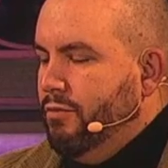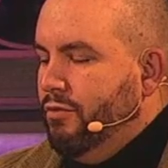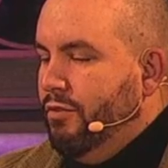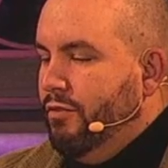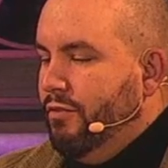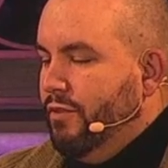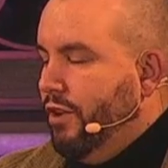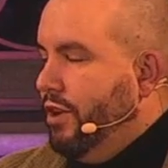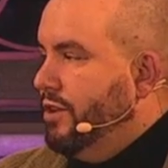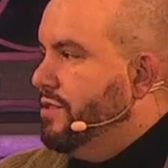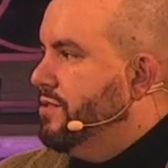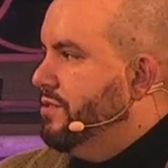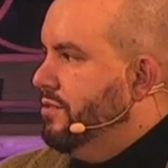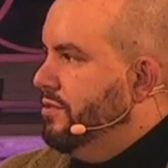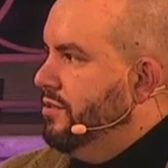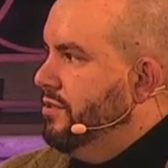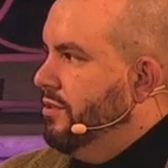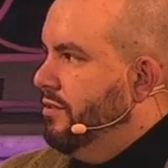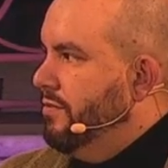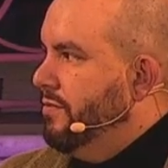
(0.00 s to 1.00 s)

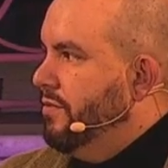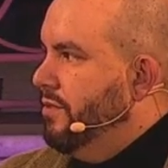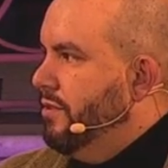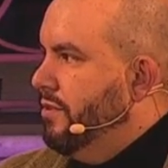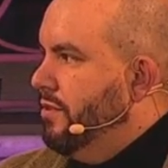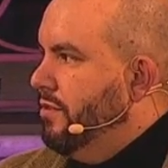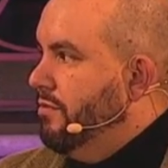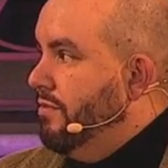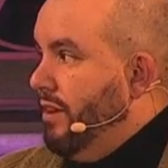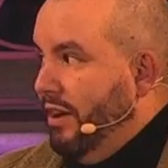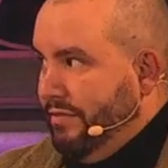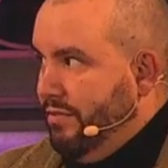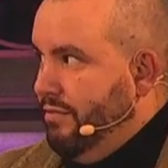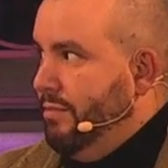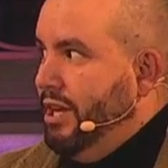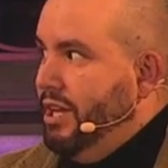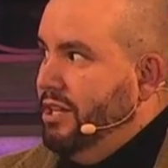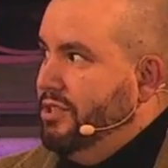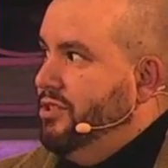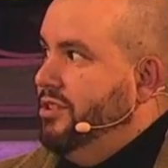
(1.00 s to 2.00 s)
reversal of the
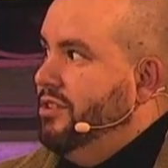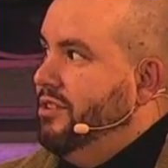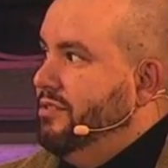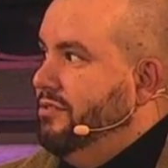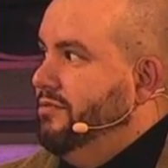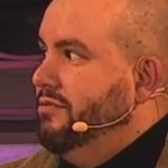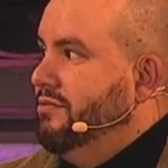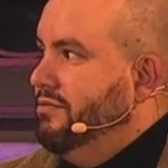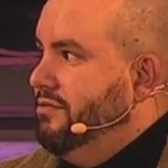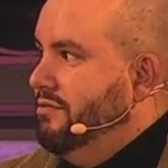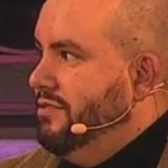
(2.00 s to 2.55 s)
Reformation